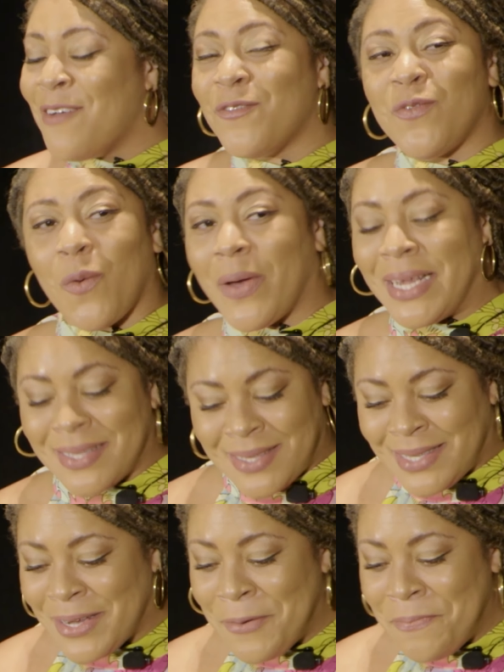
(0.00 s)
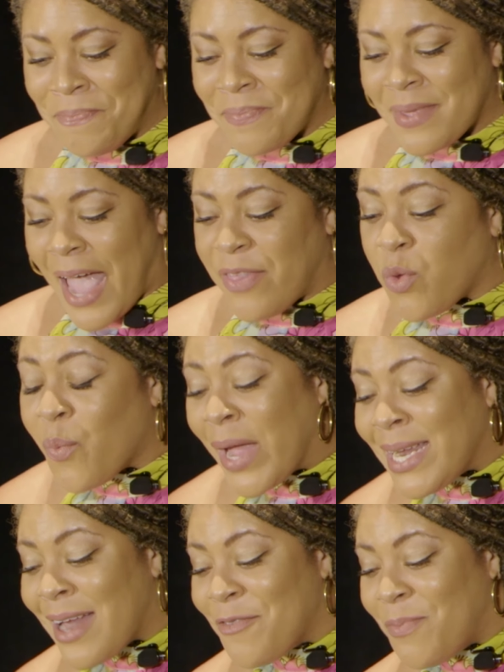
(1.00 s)
voice and the
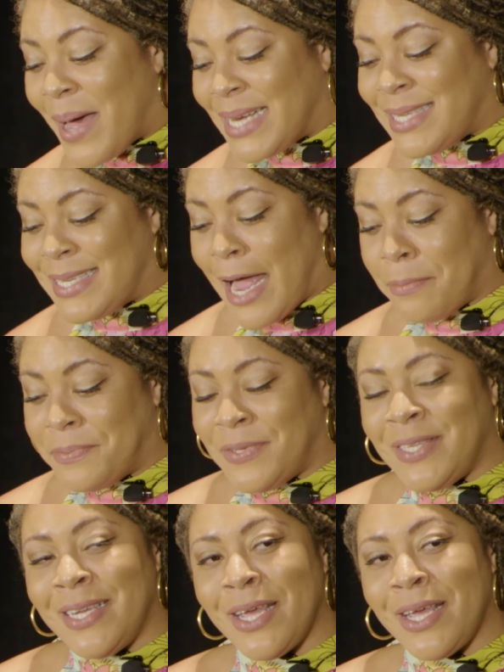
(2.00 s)
weight of my steps.